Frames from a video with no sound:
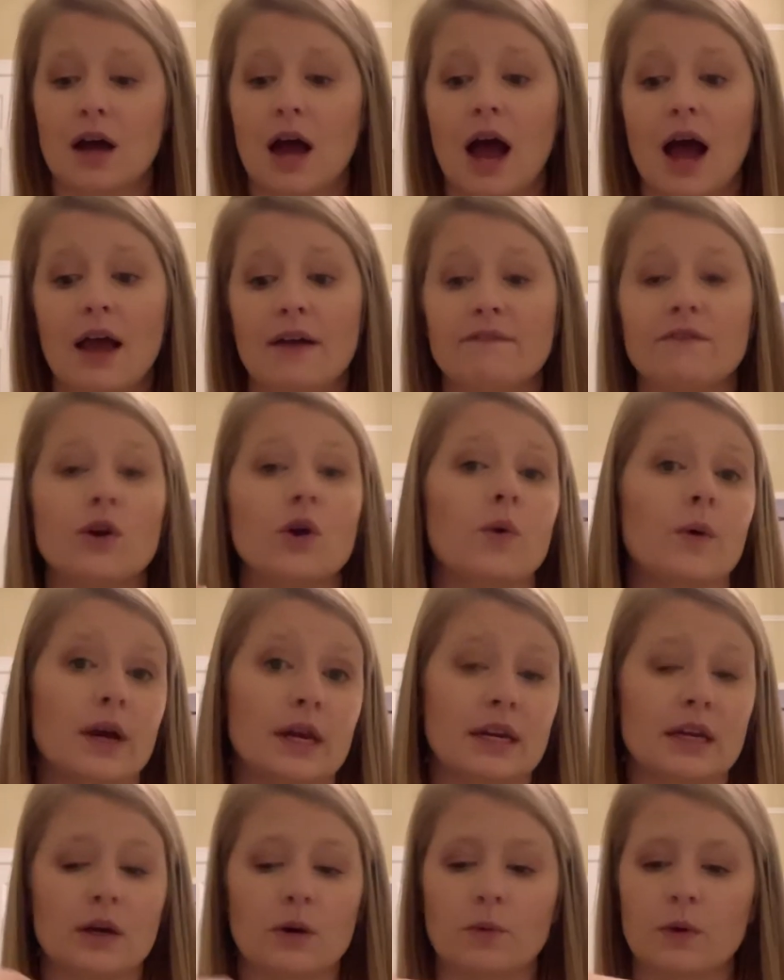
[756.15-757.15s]
I have no
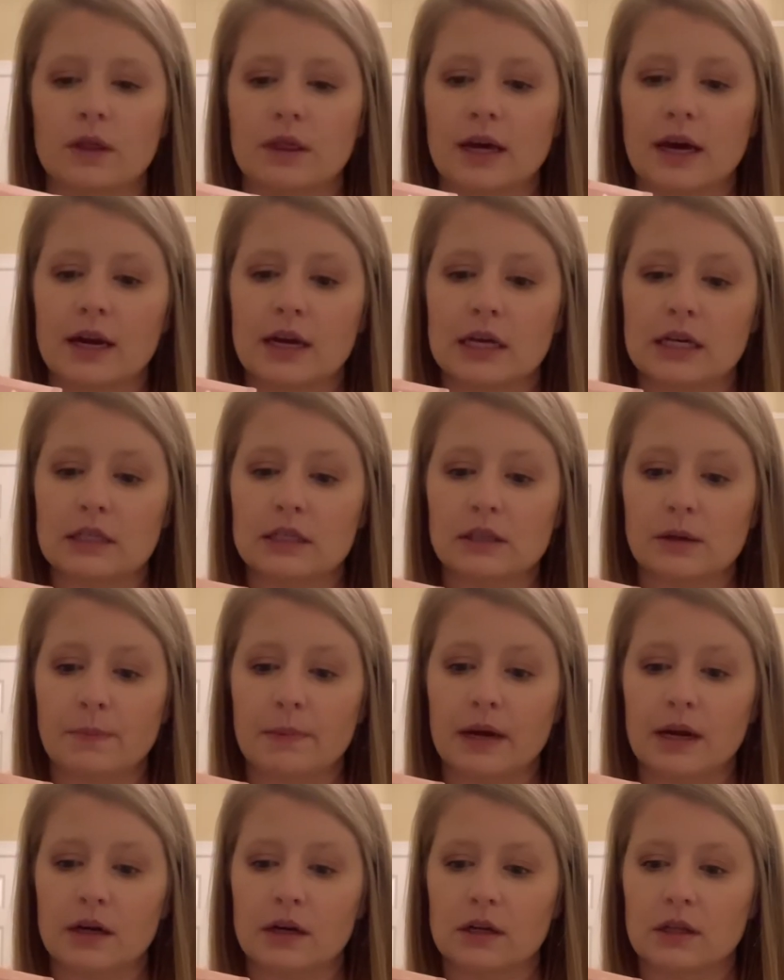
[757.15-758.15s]
idea what that is.
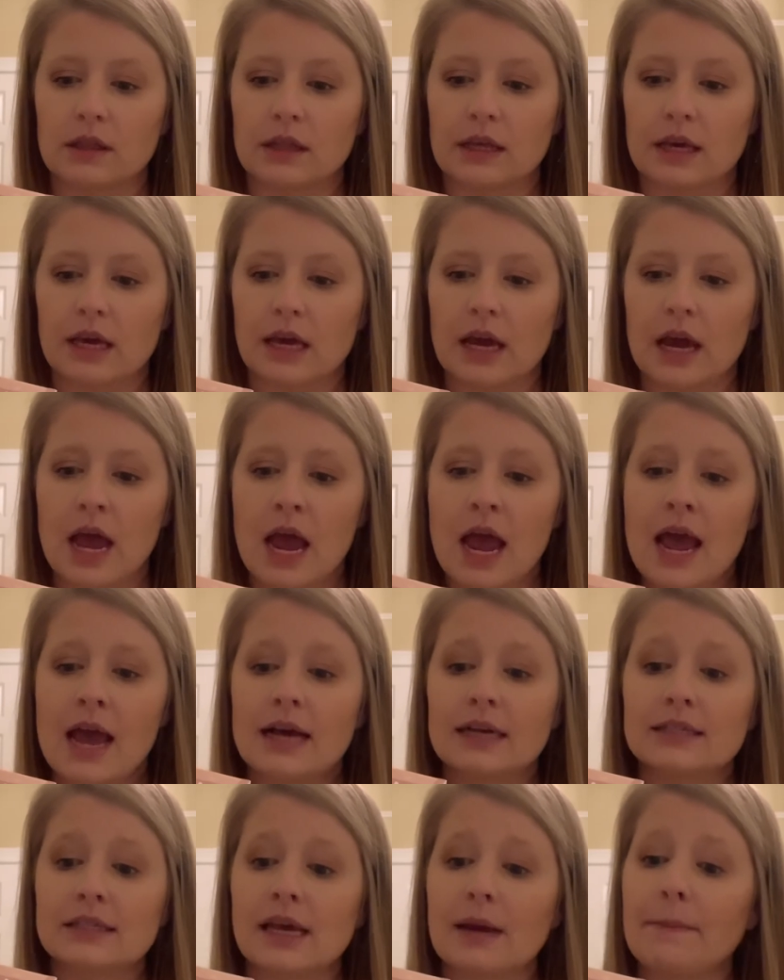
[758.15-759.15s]
Apparently,
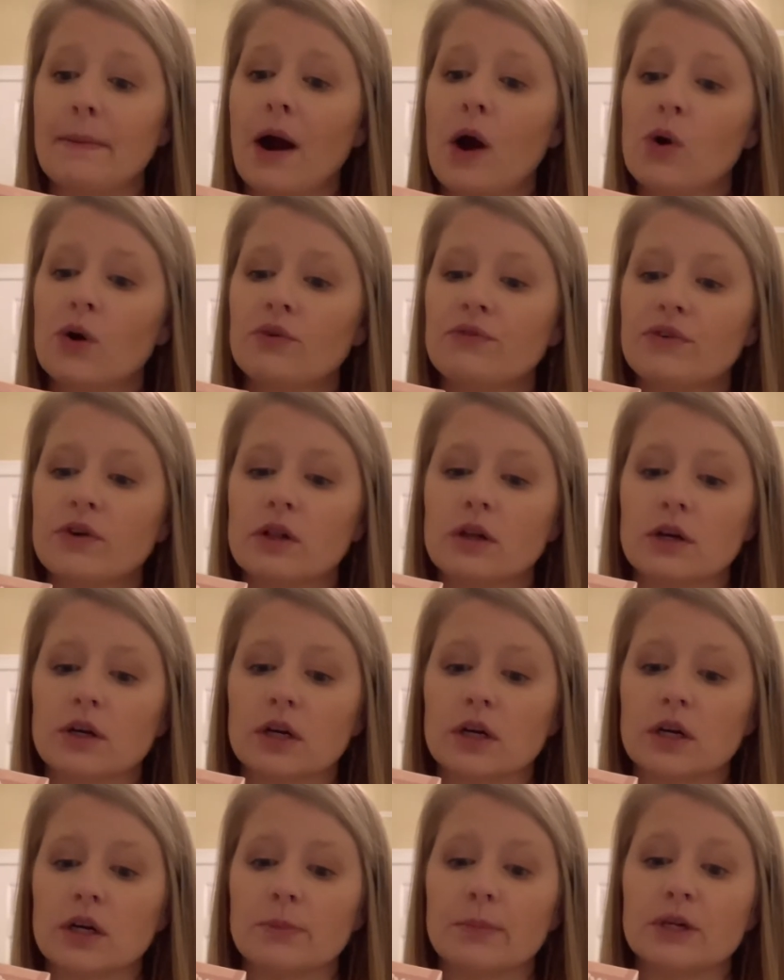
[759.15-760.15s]
it's a powerful
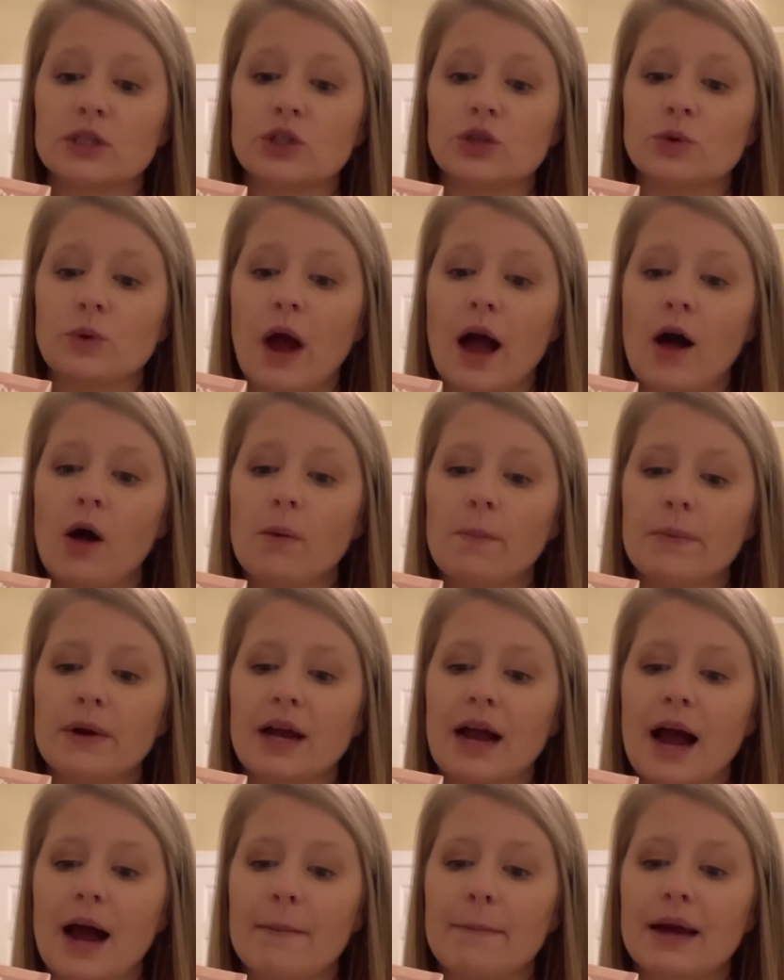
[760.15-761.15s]
herb to help
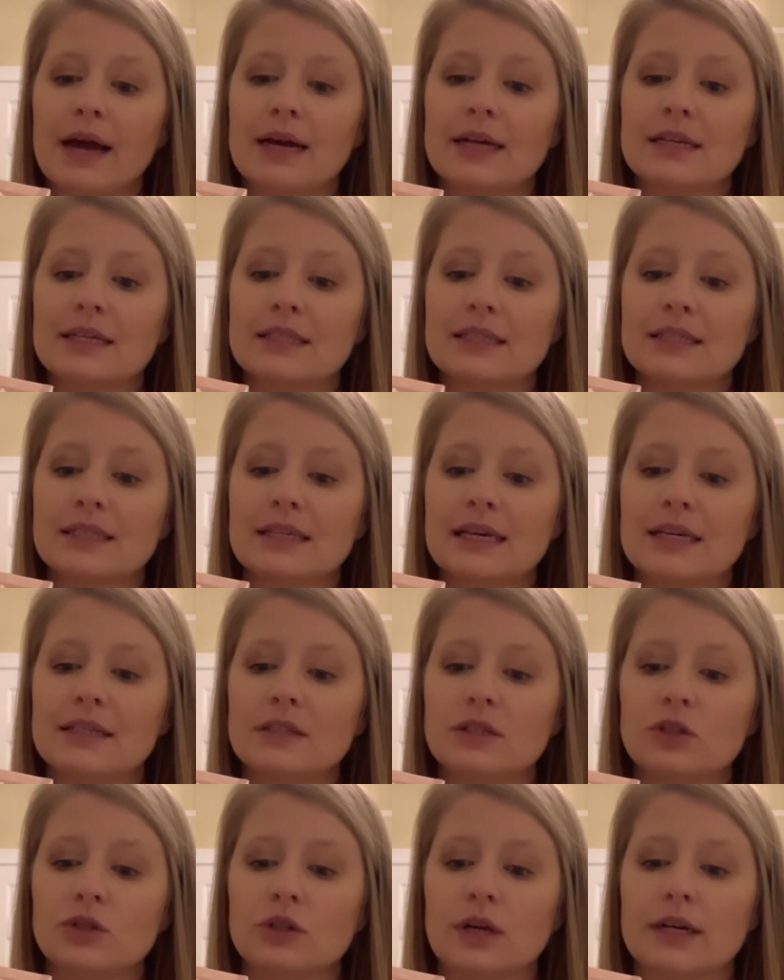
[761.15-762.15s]
combat skin
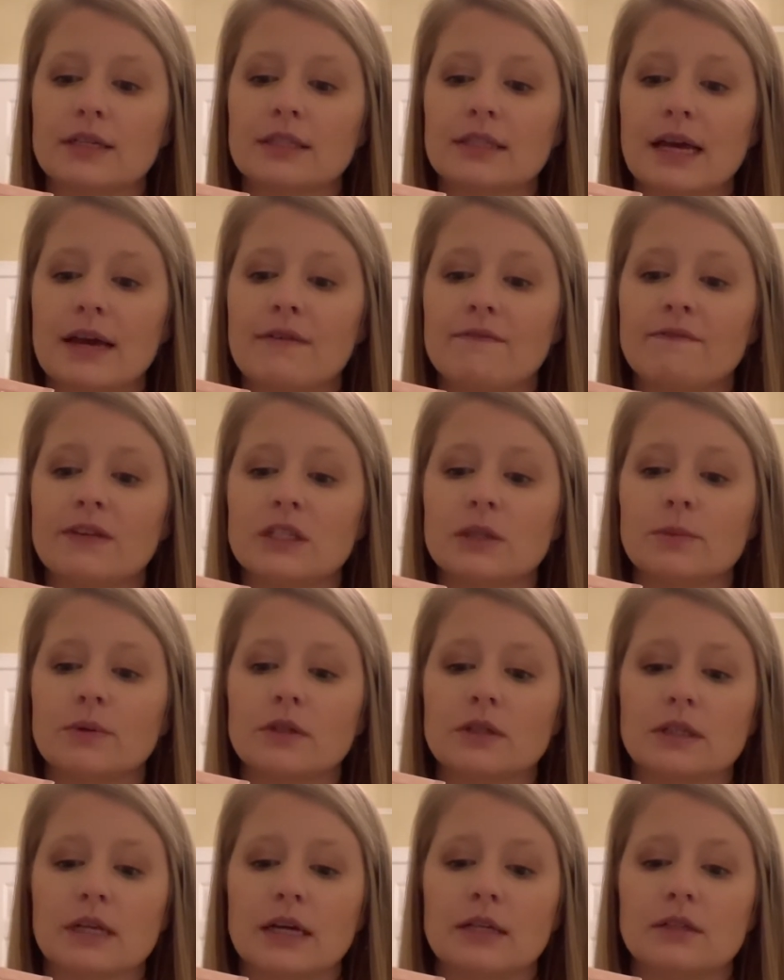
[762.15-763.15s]
stress and visible
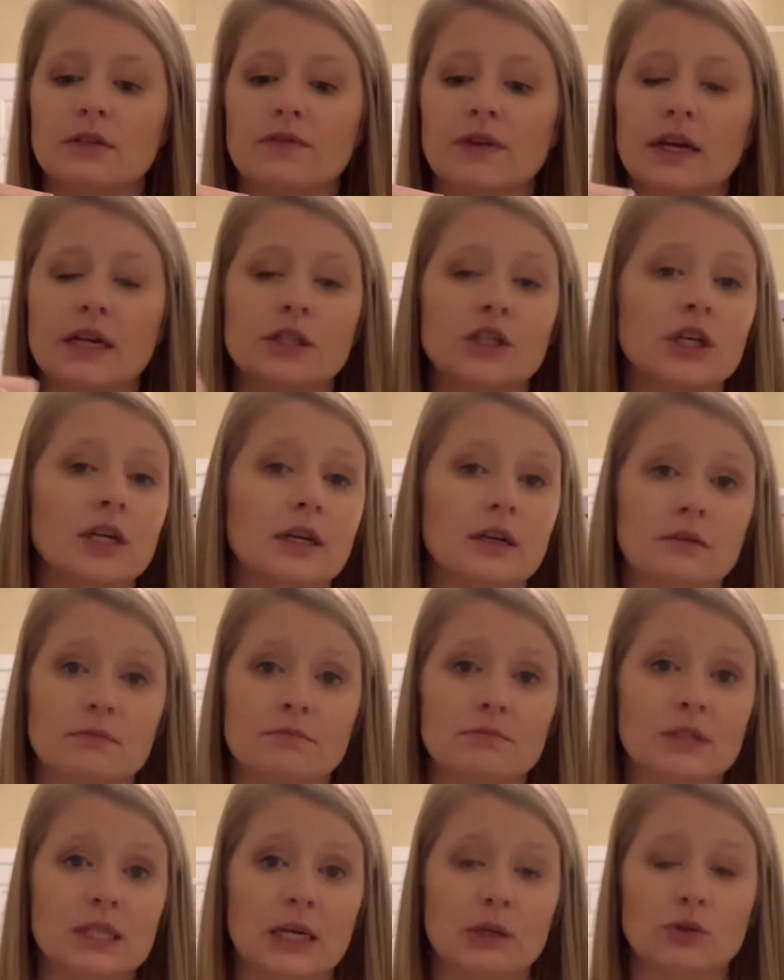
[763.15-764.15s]
signs of aging.
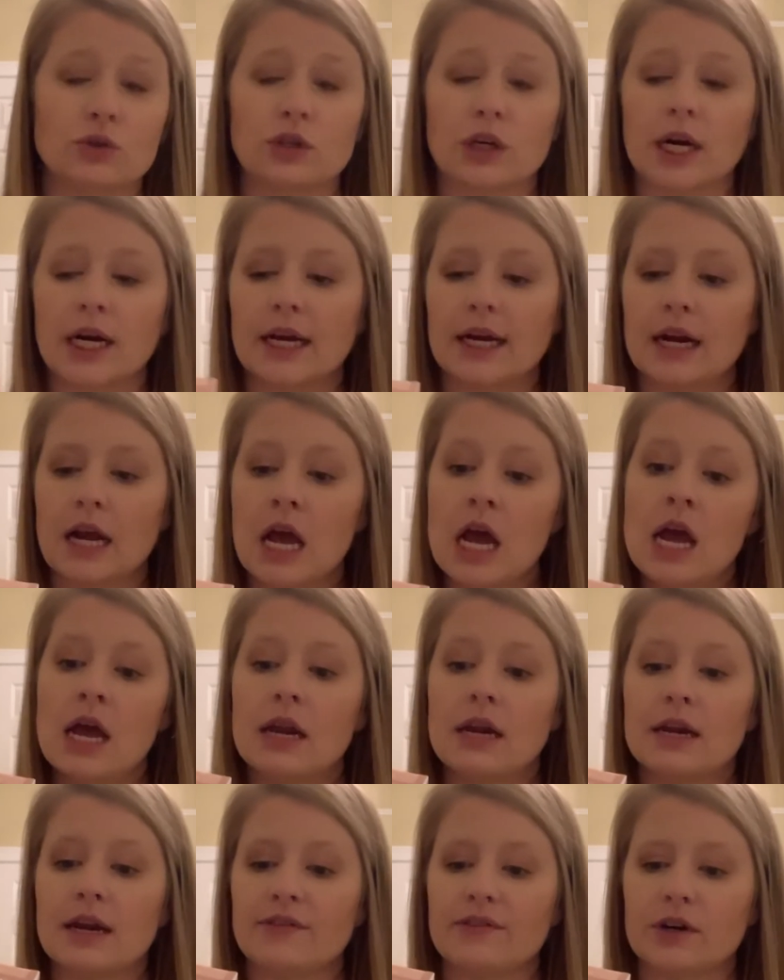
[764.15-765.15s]
Sounds great.
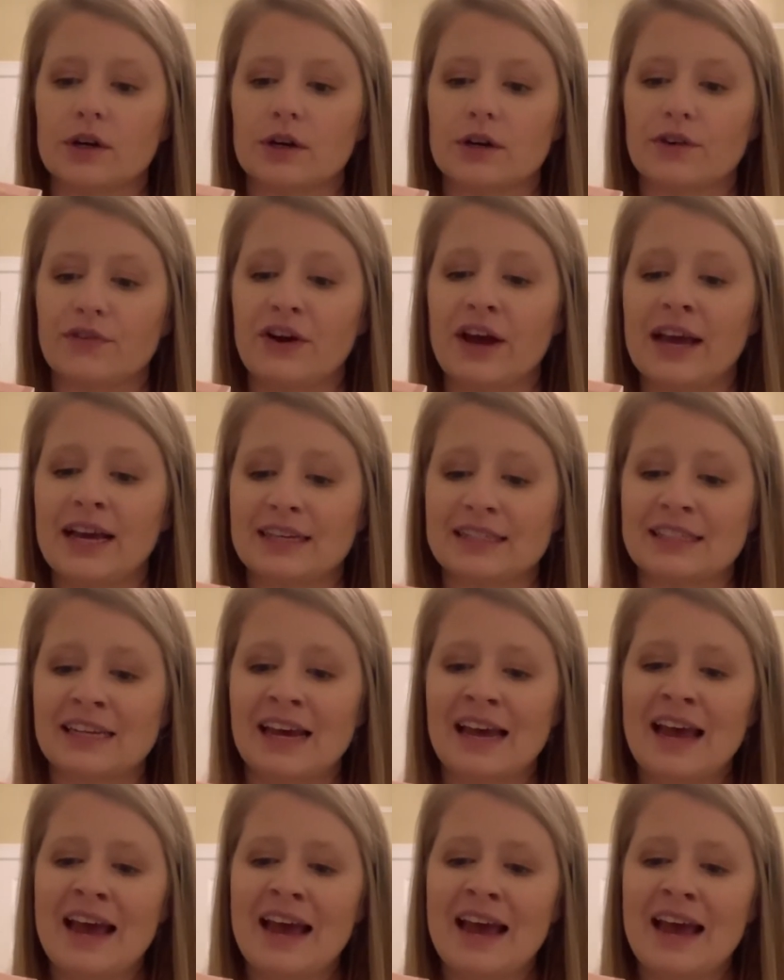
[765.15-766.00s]
Never heard of it.